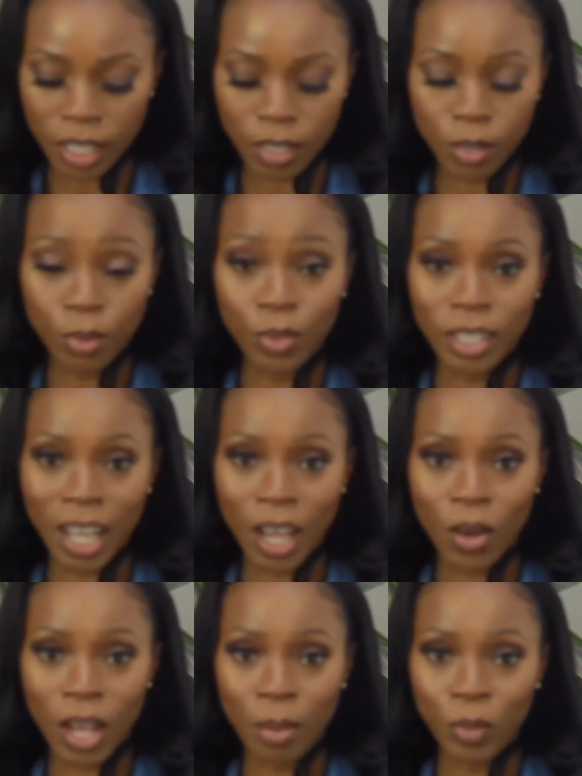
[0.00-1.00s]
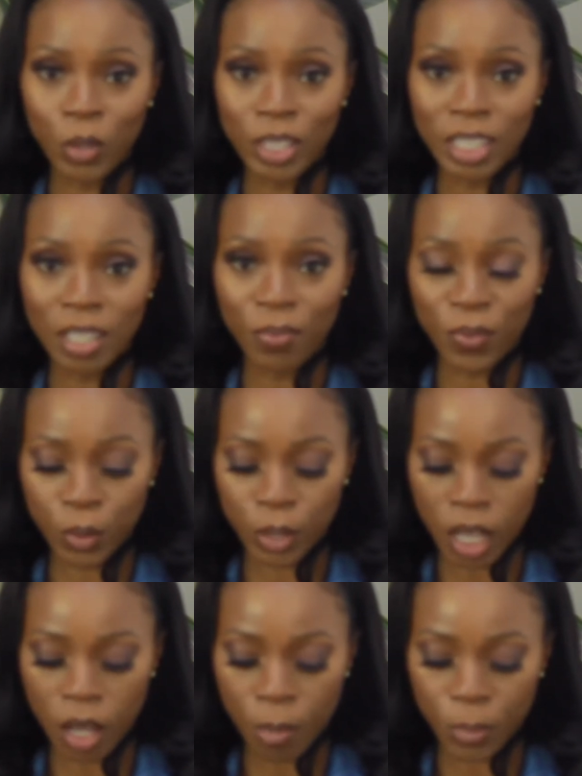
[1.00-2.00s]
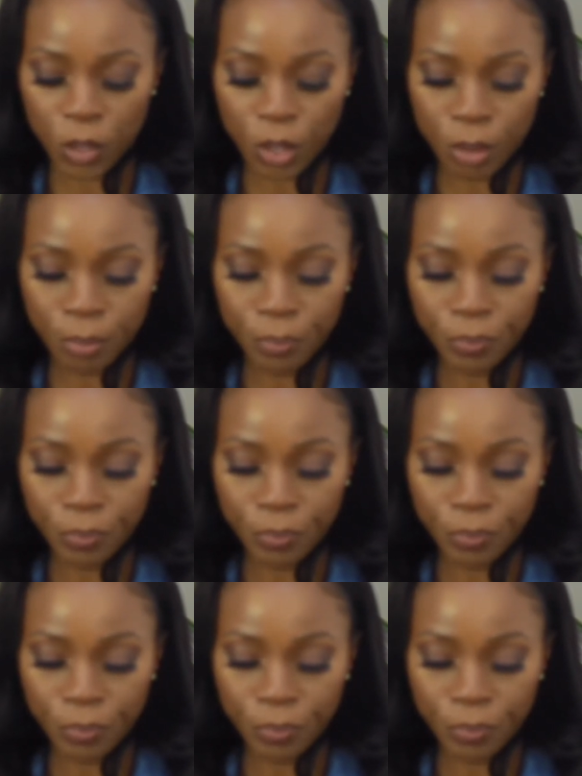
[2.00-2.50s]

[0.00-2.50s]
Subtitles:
So now I'm going to the filter option,